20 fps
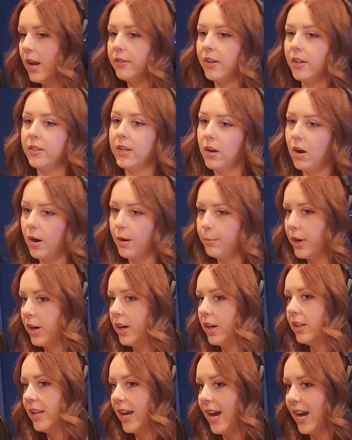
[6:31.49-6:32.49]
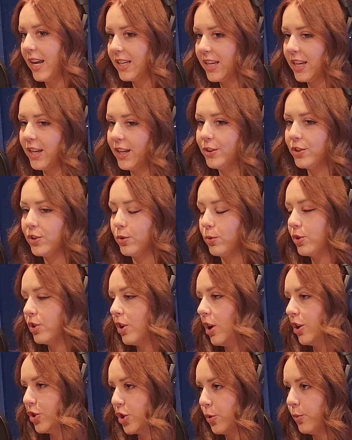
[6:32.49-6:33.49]
Then they got married, they had kids. So
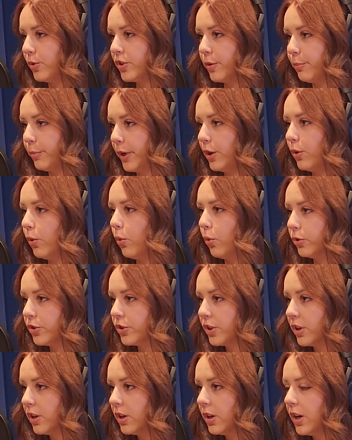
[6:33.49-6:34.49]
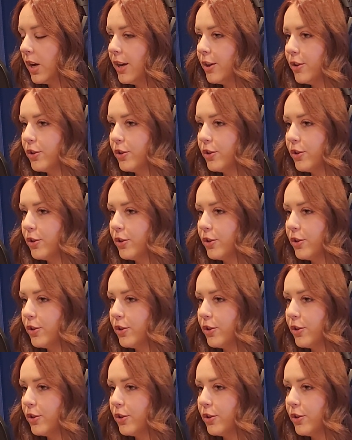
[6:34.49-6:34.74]
Sanja was a bit older.